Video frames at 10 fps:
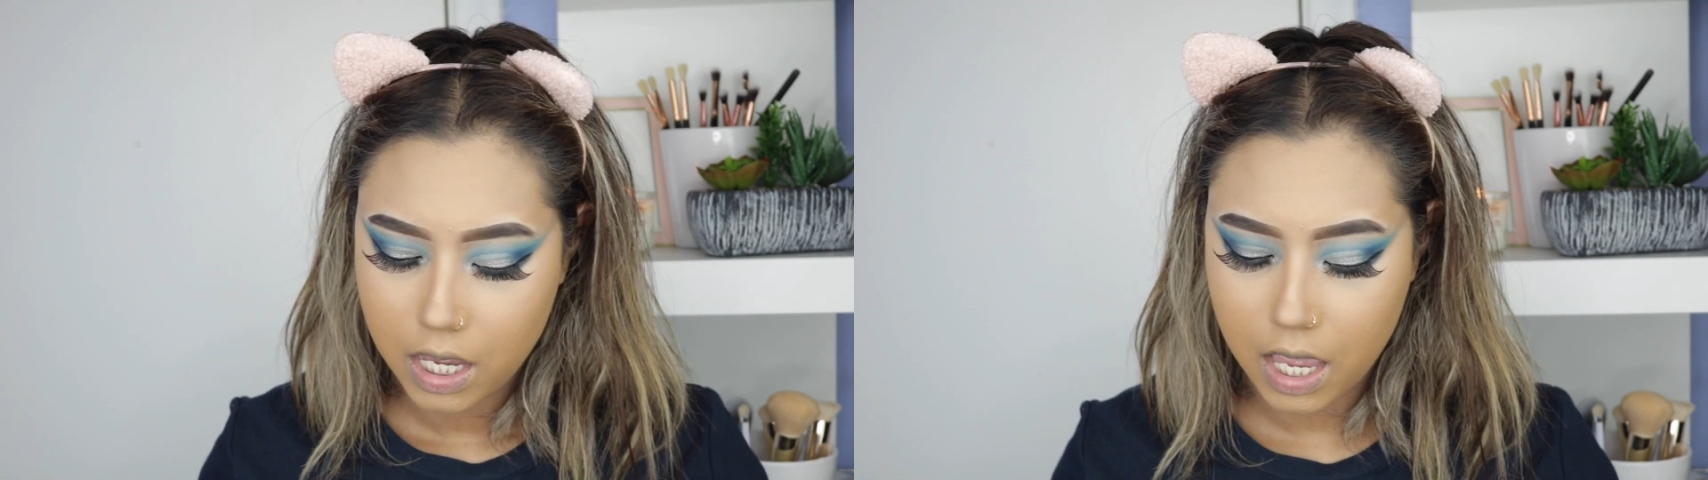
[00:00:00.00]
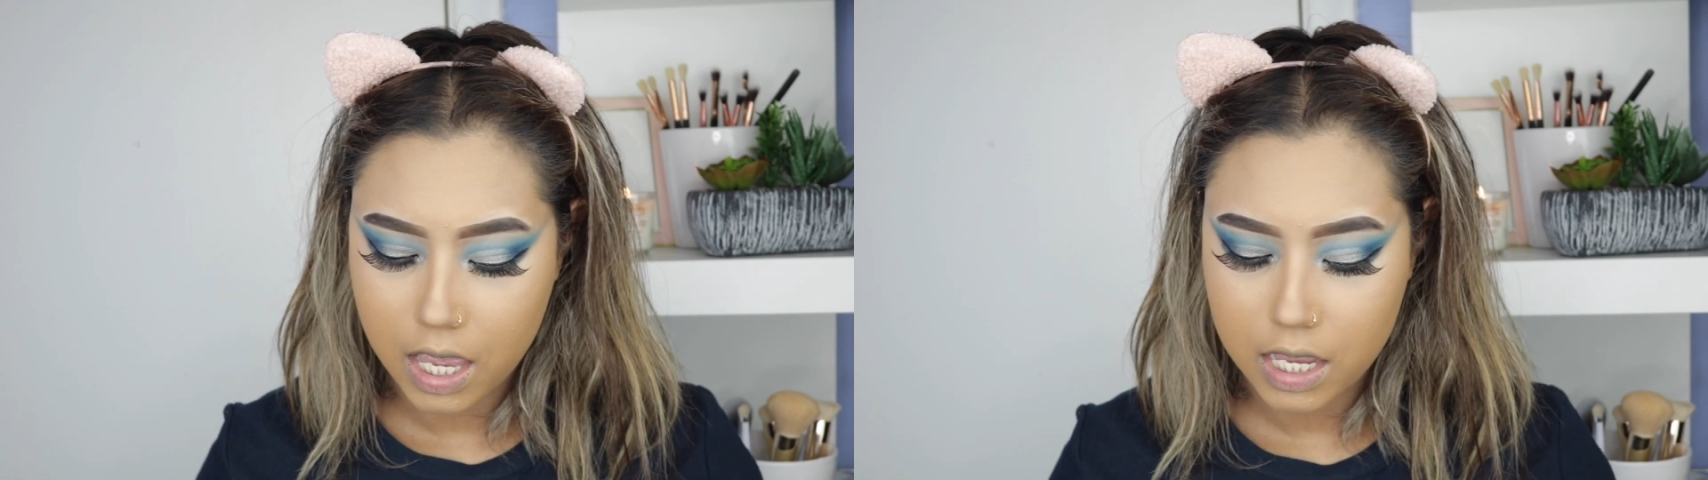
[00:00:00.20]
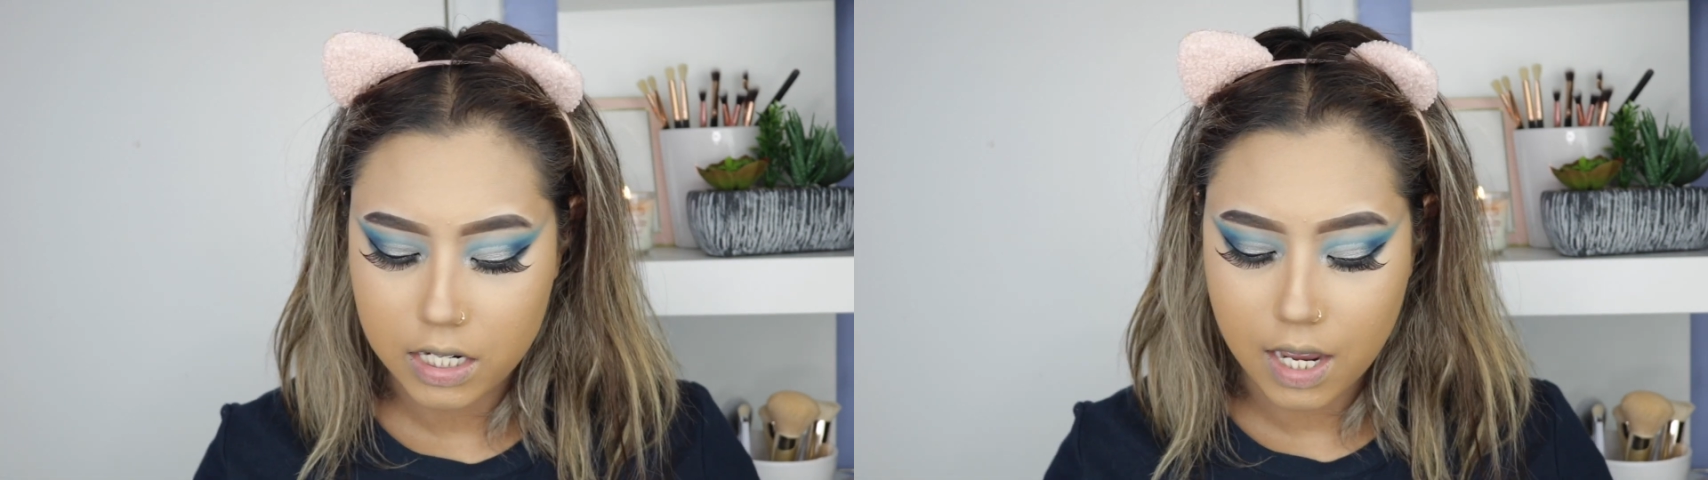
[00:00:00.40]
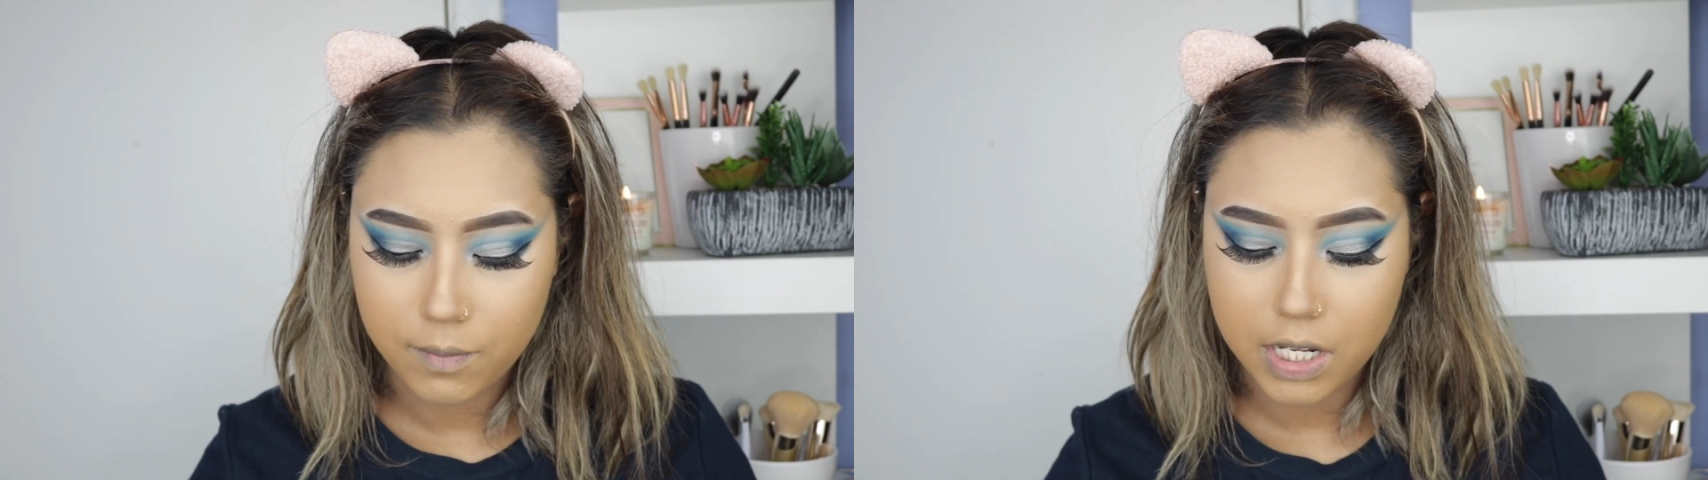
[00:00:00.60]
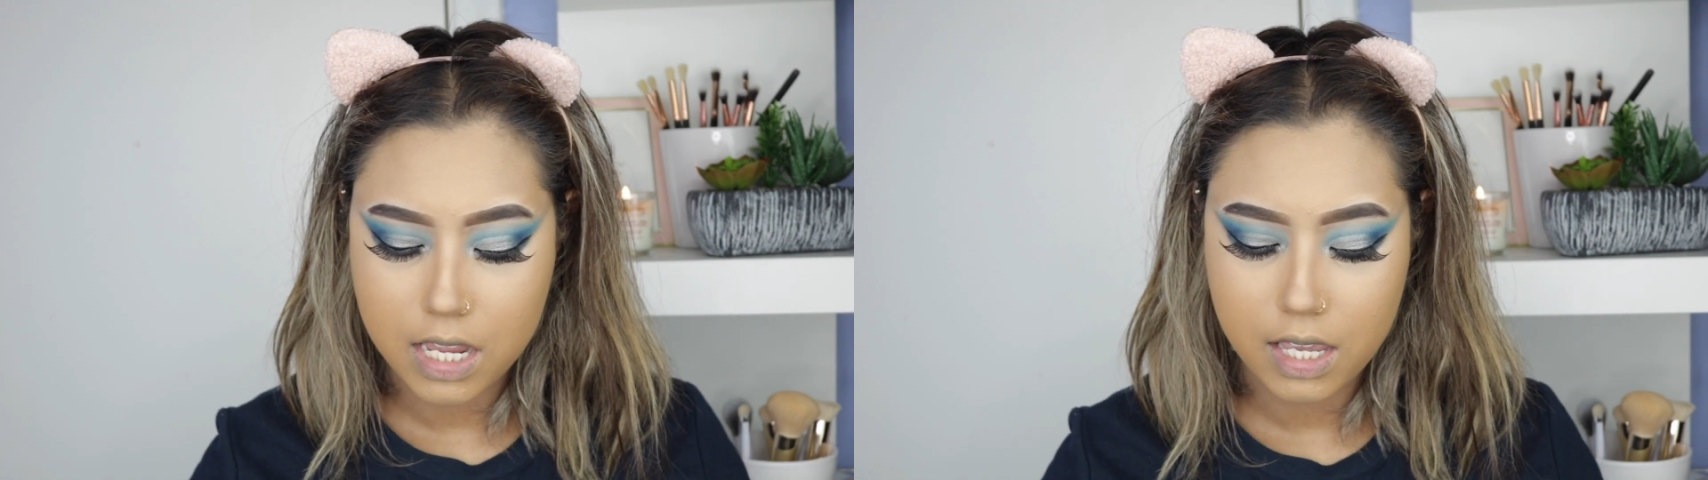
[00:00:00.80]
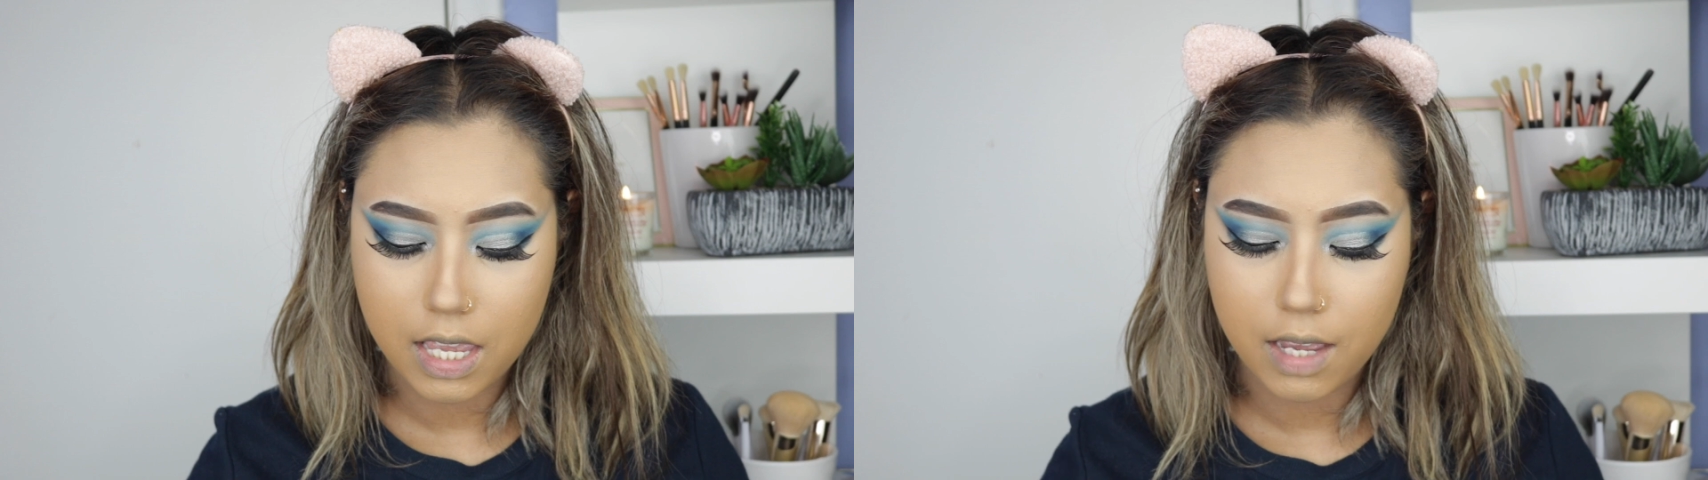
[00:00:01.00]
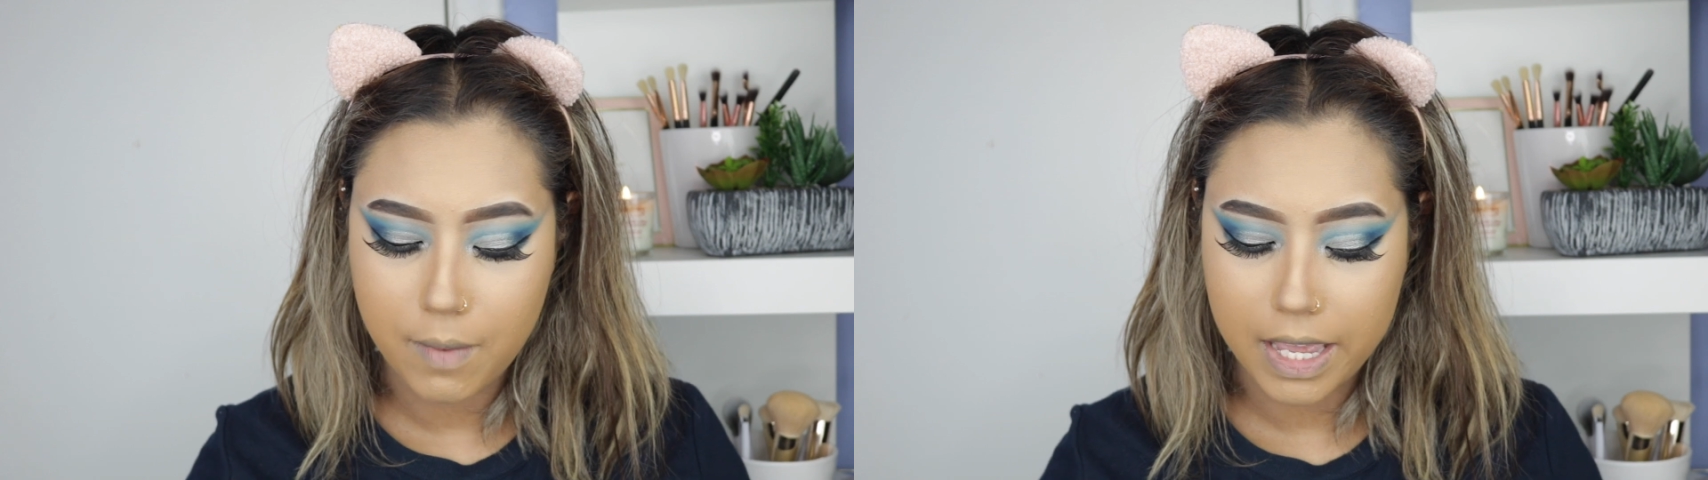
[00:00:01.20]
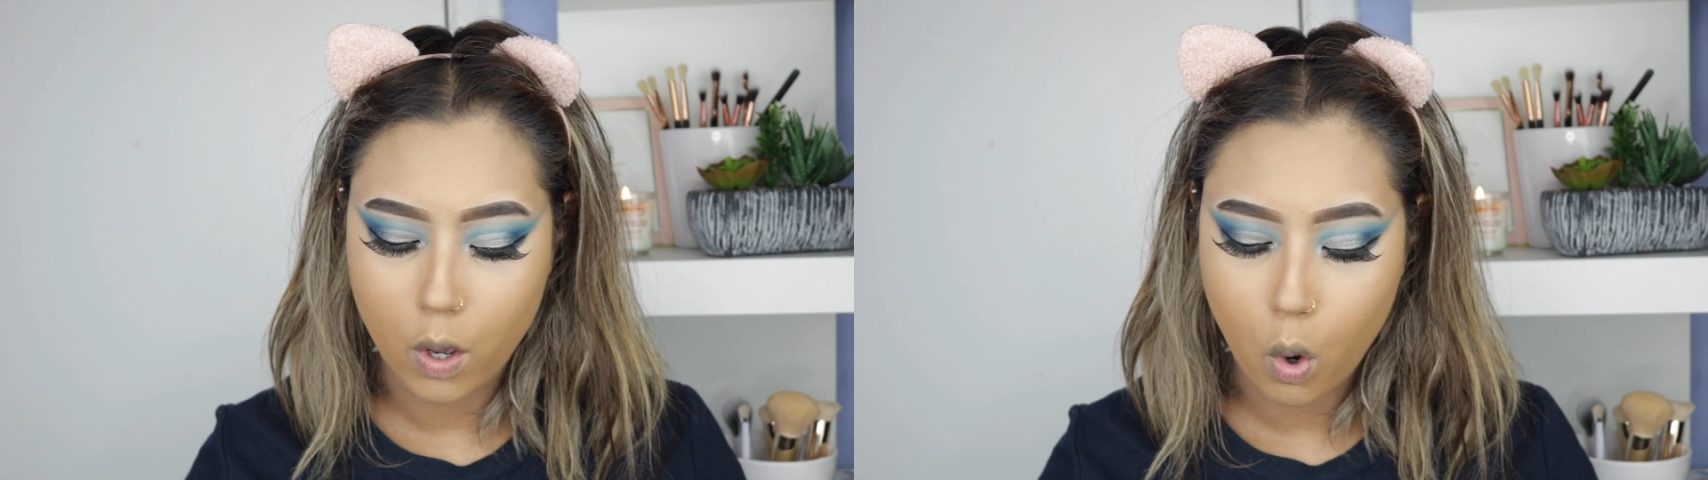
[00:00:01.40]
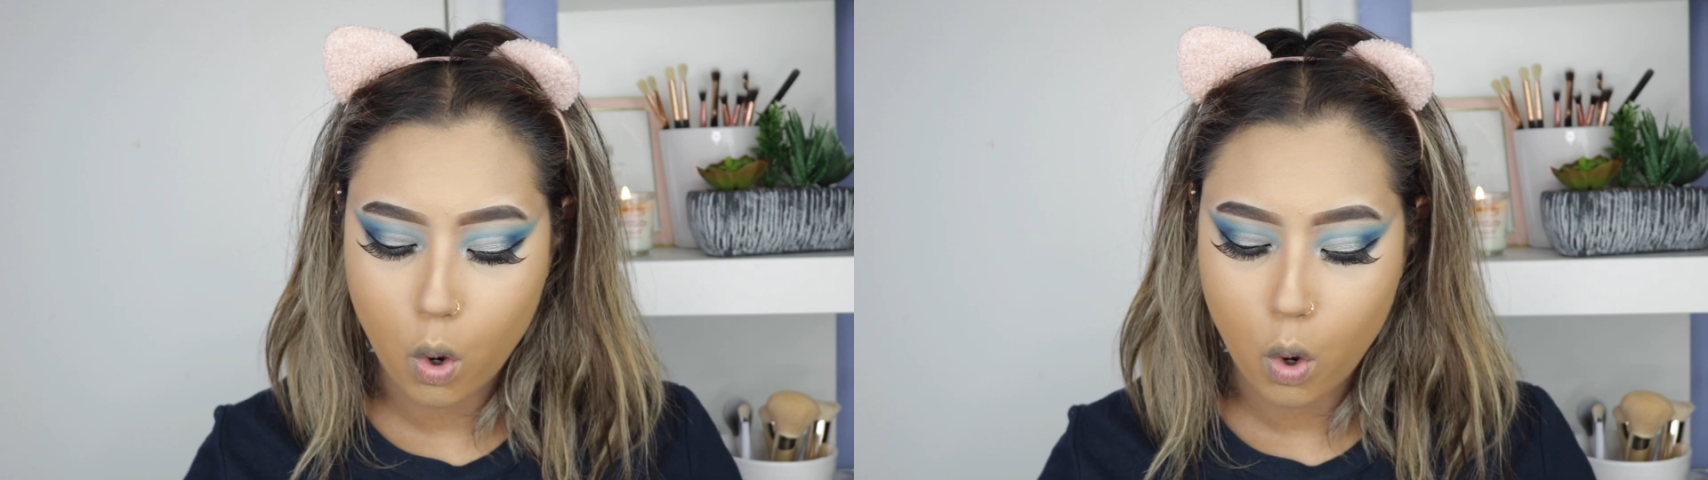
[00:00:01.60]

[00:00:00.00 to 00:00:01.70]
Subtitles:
and I'm taking my